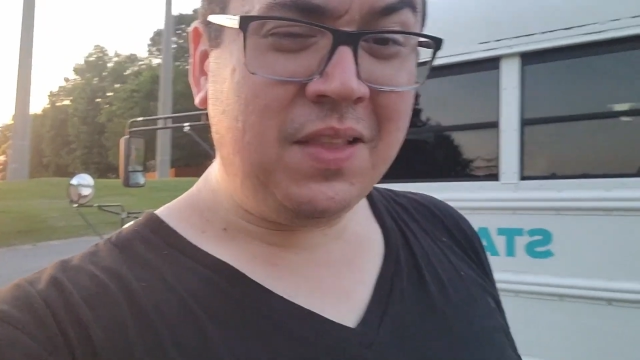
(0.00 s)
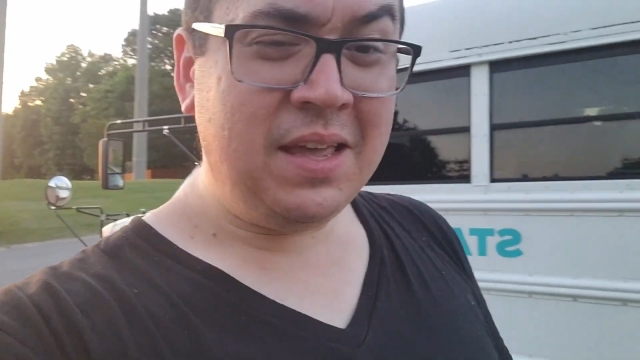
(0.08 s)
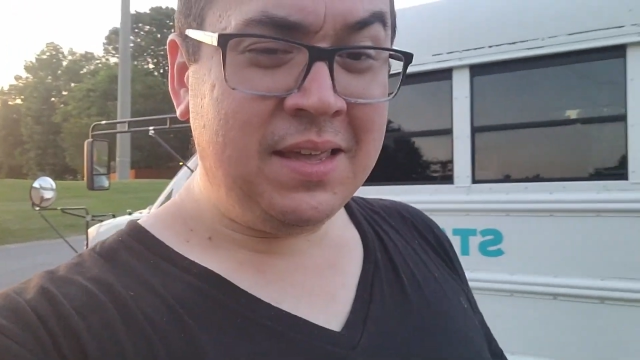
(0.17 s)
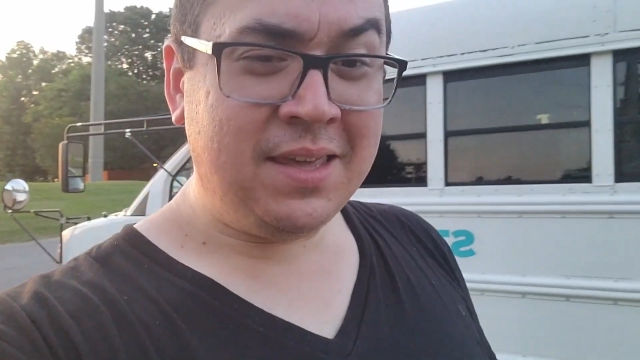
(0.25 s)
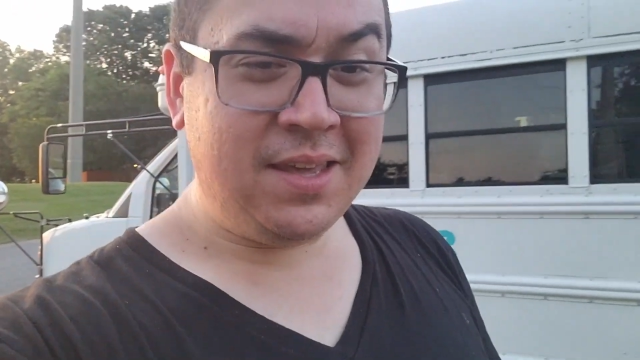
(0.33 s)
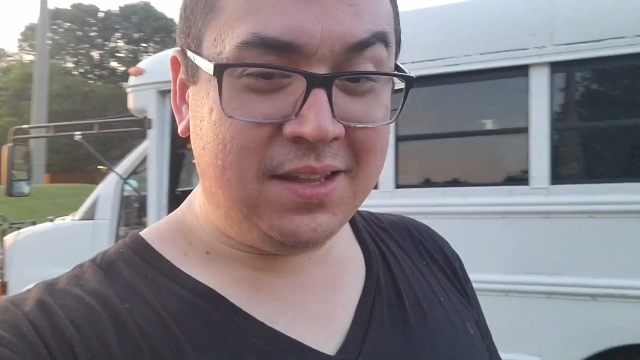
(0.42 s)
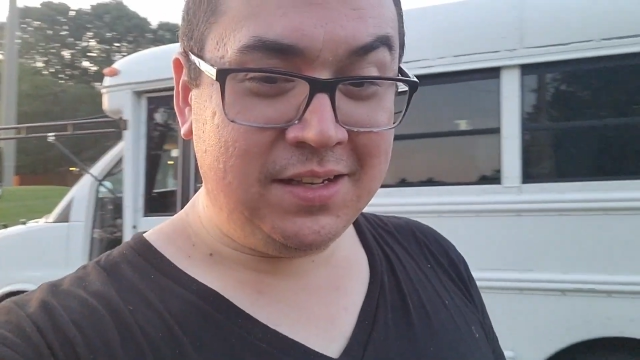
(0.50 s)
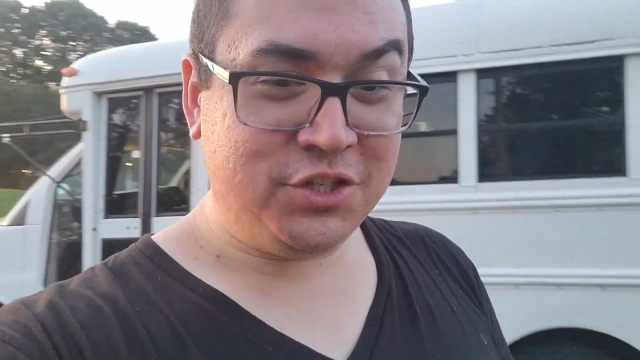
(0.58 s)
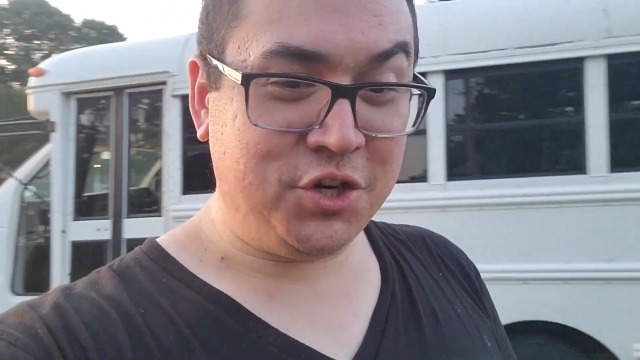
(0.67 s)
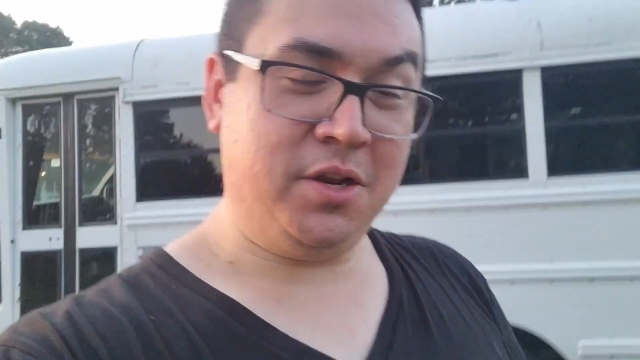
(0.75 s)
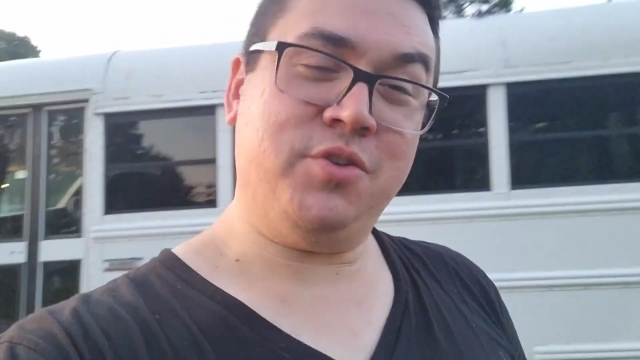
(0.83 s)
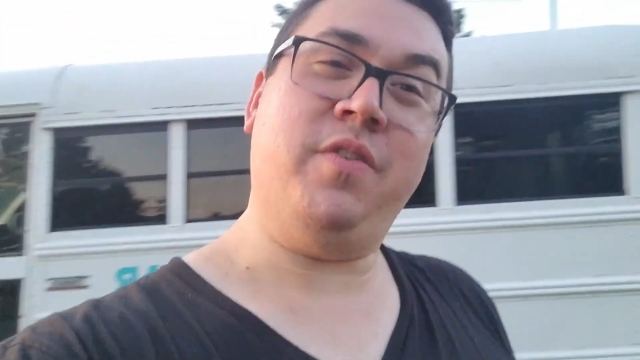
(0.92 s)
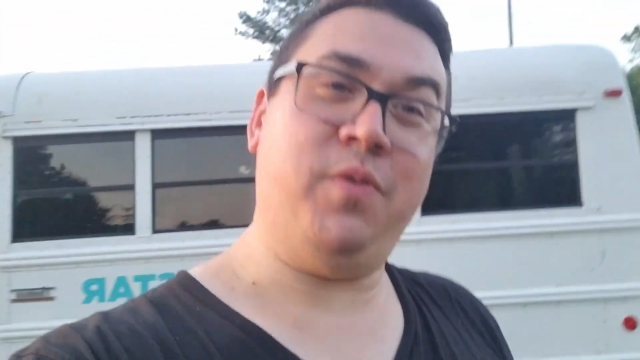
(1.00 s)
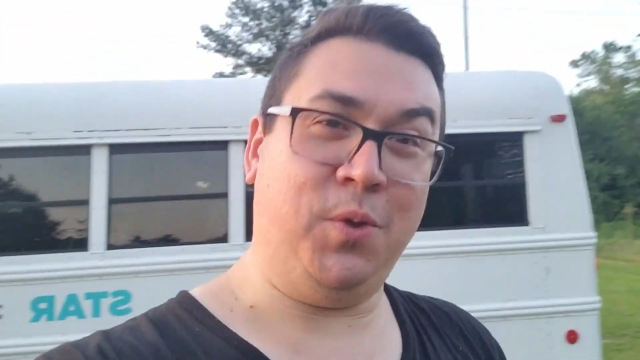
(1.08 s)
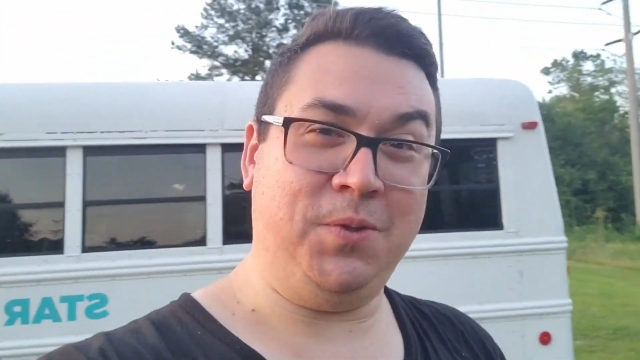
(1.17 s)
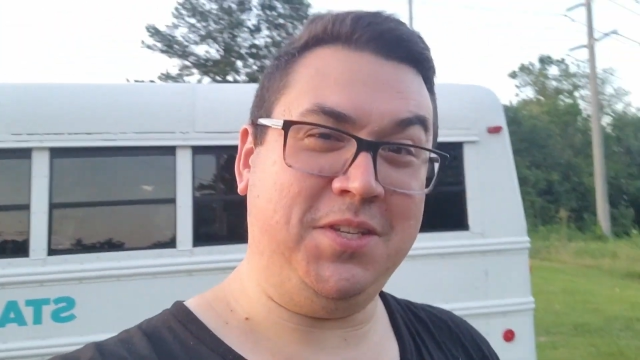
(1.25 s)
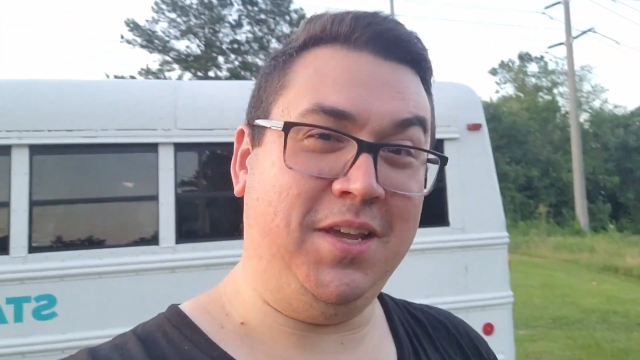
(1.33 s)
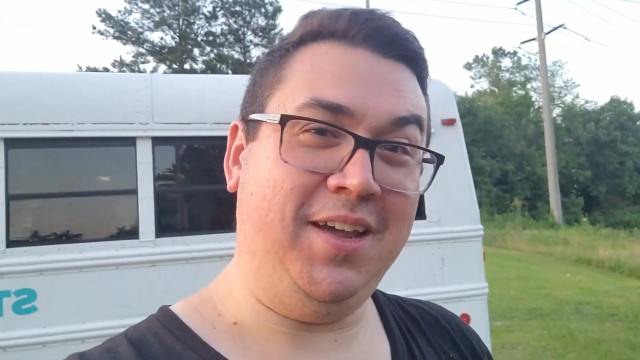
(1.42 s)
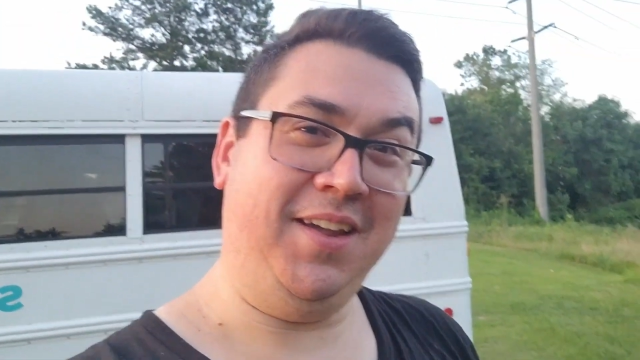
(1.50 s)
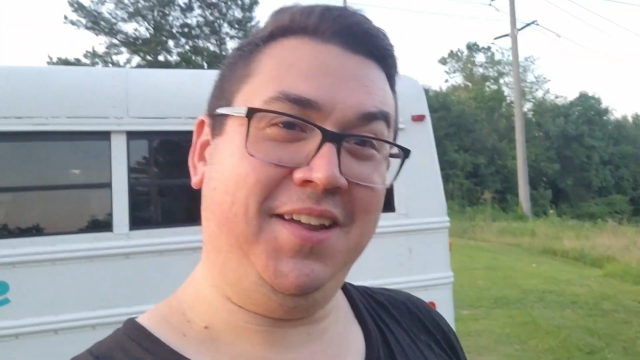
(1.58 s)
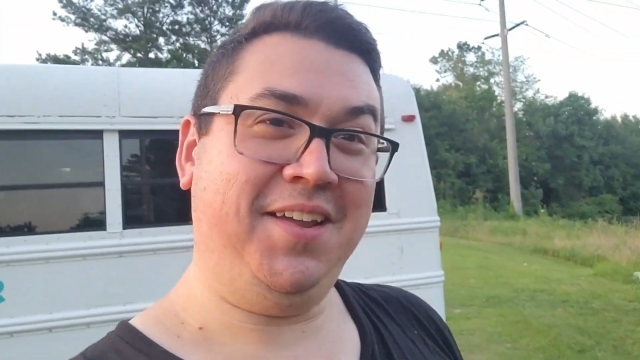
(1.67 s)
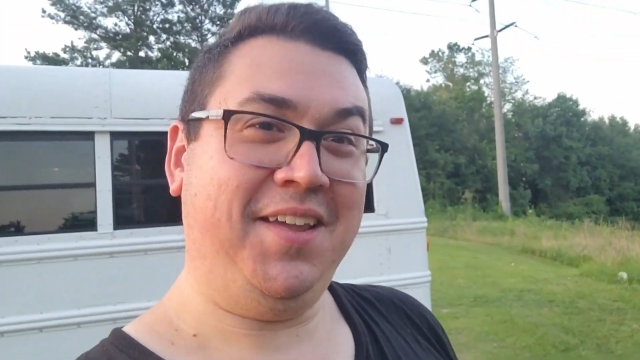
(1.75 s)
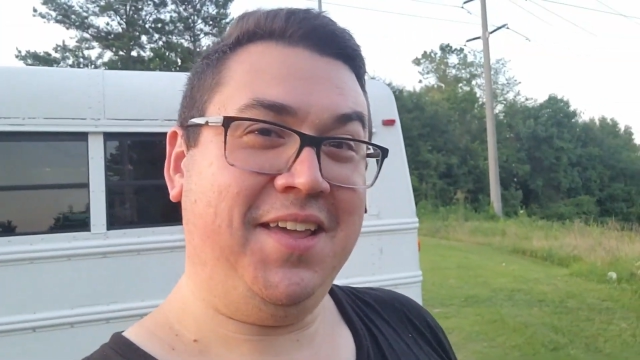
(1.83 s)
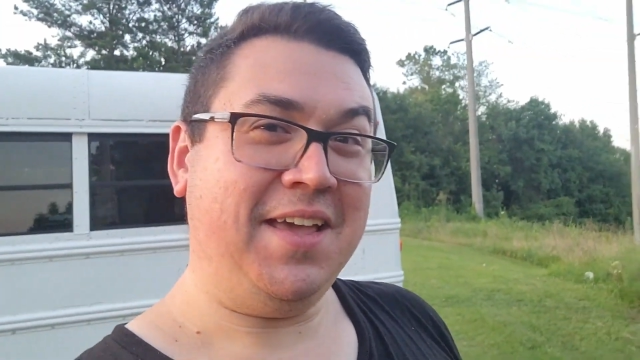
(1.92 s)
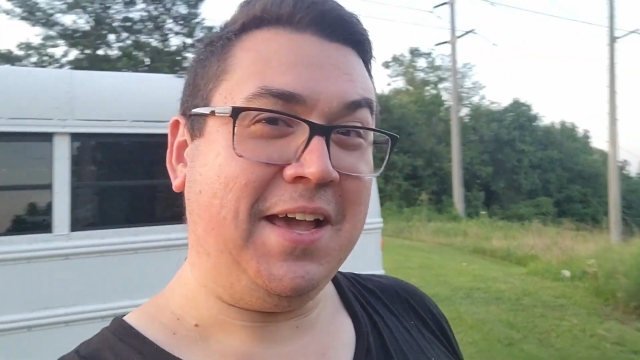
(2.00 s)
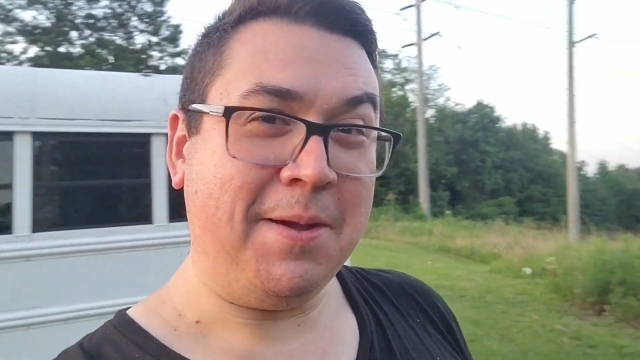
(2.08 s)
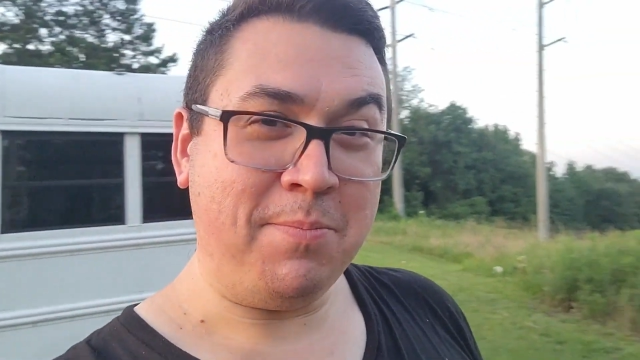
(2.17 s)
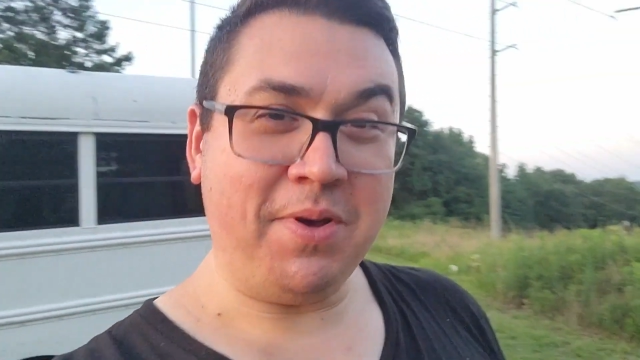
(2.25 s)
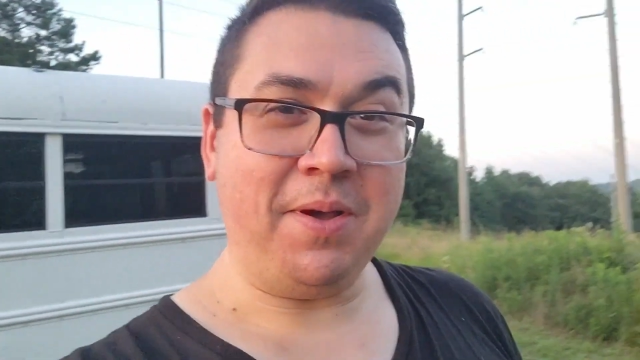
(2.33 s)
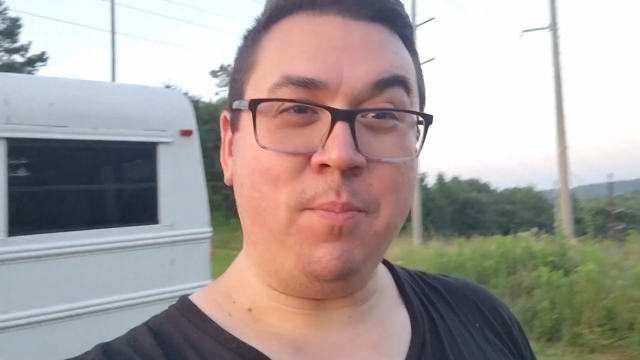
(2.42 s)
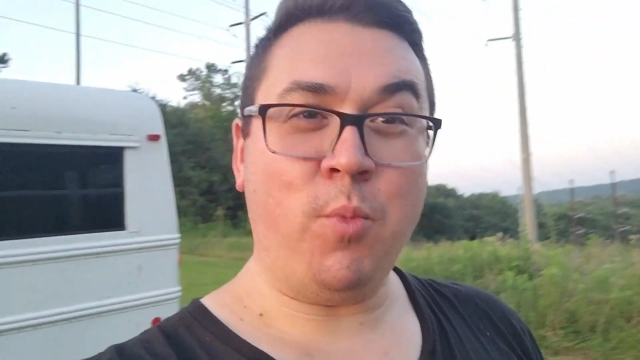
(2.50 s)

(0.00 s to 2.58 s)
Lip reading: like John Travolta, but